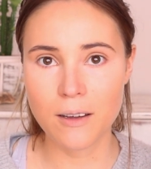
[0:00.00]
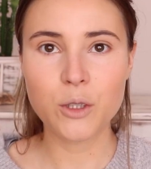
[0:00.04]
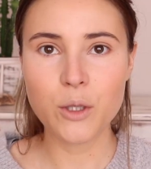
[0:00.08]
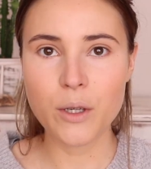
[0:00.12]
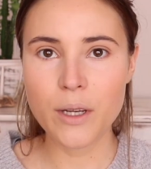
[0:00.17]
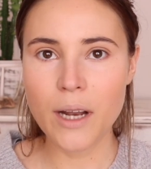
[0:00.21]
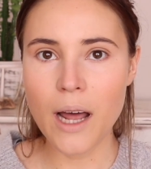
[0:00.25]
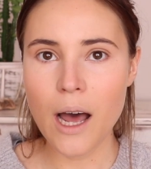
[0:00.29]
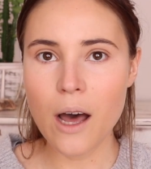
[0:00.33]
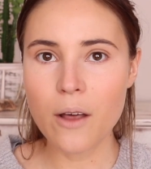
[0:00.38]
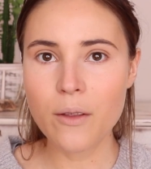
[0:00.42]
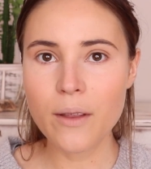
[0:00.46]
So
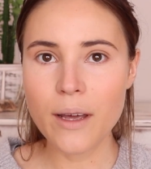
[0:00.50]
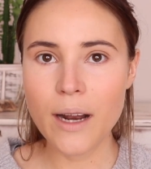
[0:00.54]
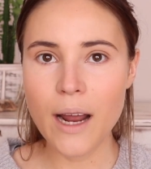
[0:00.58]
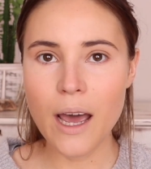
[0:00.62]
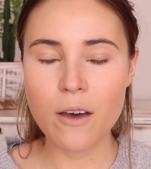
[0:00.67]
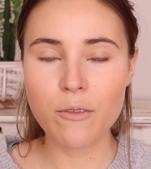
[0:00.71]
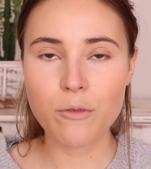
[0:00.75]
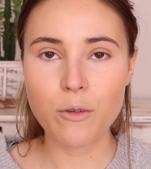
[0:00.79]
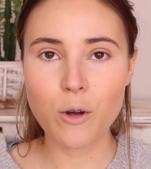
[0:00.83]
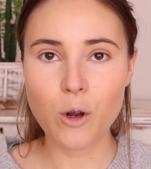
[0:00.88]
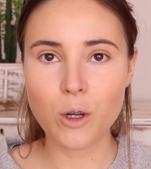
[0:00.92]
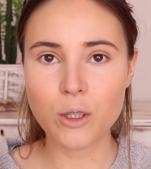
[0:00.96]
now that I
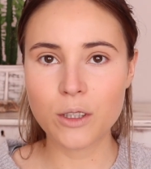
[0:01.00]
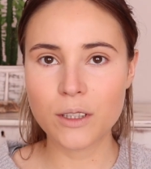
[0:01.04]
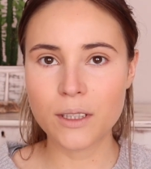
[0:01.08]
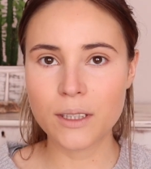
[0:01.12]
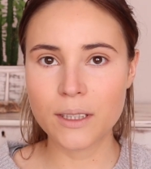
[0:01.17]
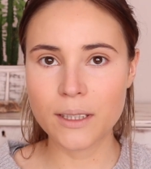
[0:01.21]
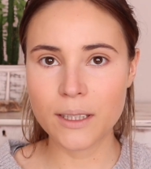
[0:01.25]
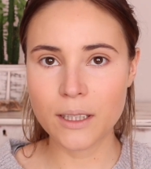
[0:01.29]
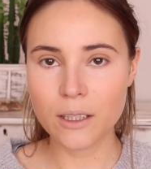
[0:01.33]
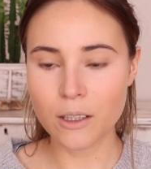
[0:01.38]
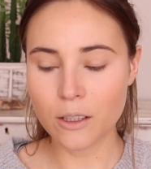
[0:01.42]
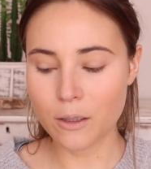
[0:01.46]
have
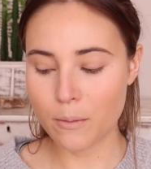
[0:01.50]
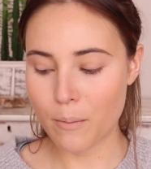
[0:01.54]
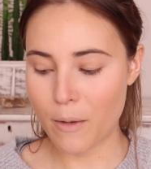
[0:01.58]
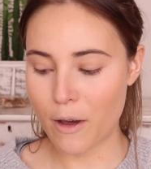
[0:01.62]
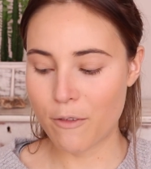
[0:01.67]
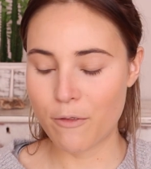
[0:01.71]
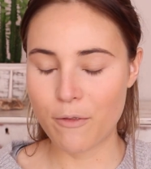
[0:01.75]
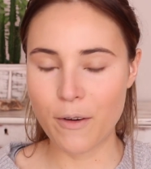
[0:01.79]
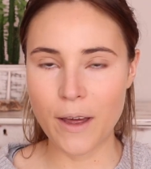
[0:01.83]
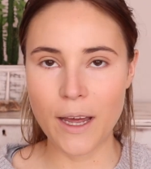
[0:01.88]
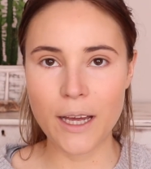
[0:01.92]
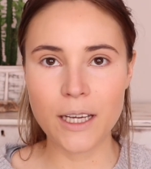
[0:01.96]
concealed
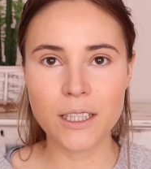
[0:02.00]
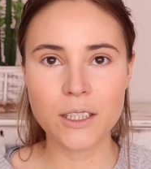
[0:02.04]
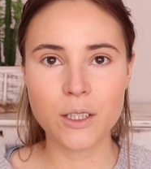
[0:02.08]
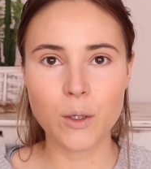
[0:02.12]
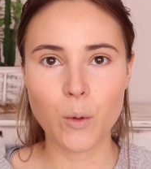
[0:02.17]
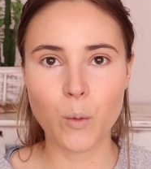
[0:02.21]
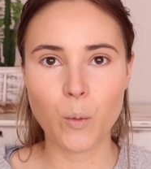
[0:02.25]
my face,